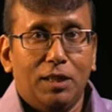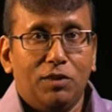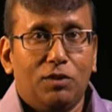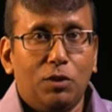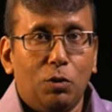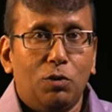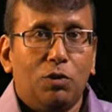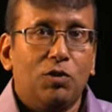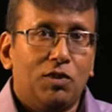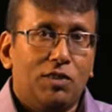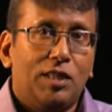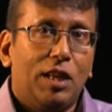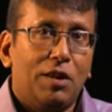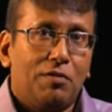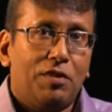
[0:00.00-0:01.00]
soldiers who
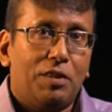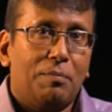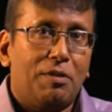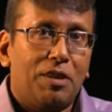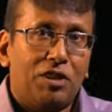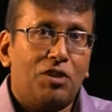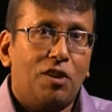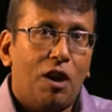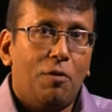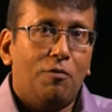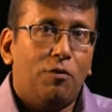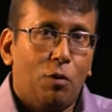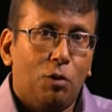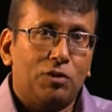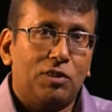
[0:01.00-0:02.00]
served the British
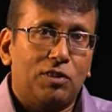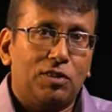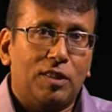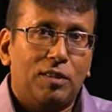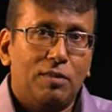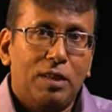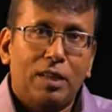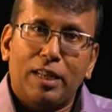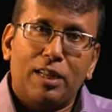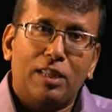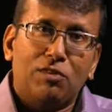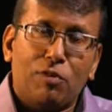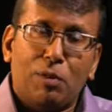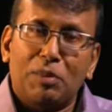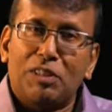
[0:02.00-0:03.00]
armed forces, at
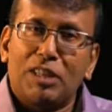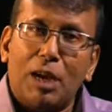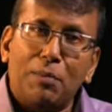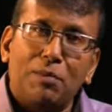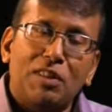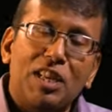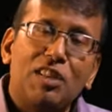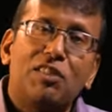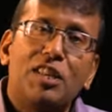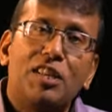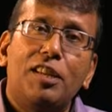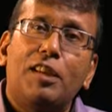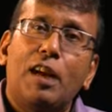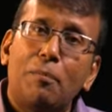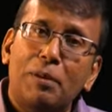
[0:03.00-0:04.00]
least from the time of the East
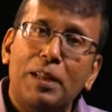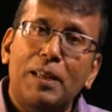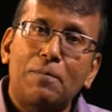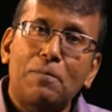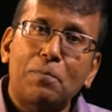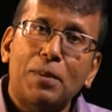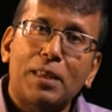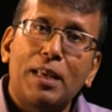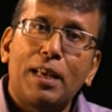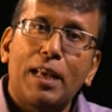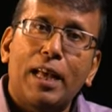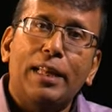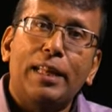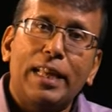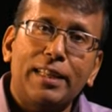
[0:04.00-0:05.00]
India Company,
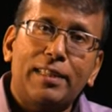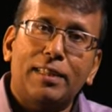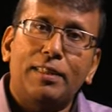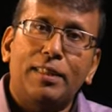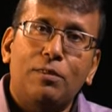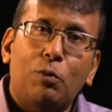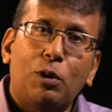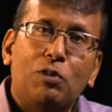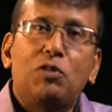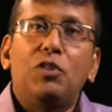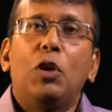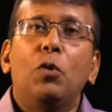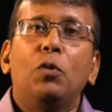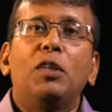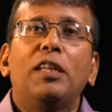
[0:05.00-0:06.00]
and later what was
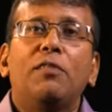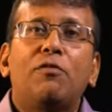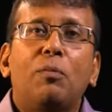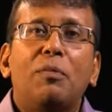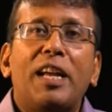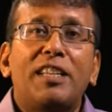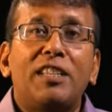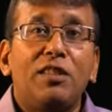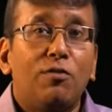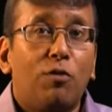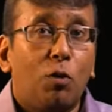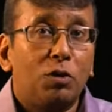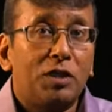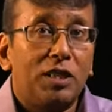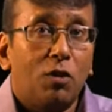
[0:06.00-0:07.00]
known from
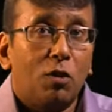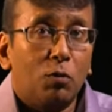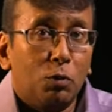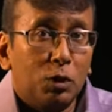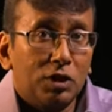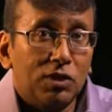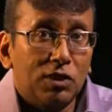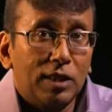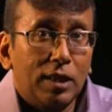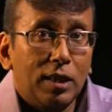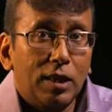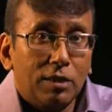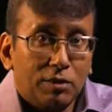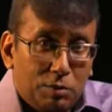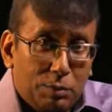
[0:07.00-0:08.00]
1914 onwards,
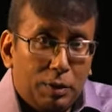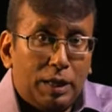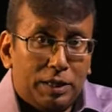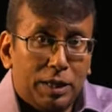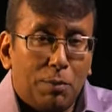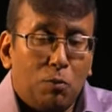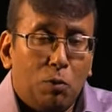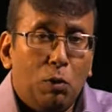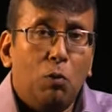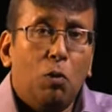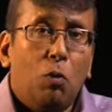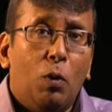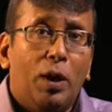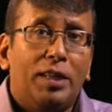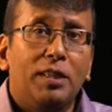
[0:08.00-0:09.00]
at the time of World
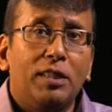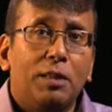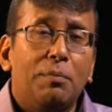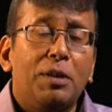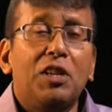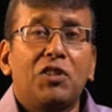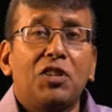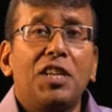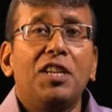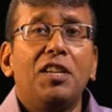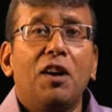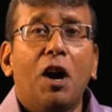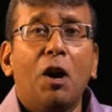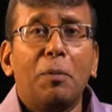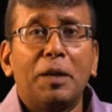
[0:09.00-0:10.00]
War I, the British
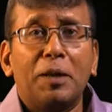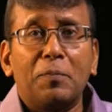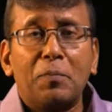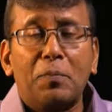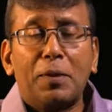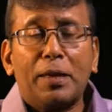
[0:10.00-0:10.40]
Indian Army.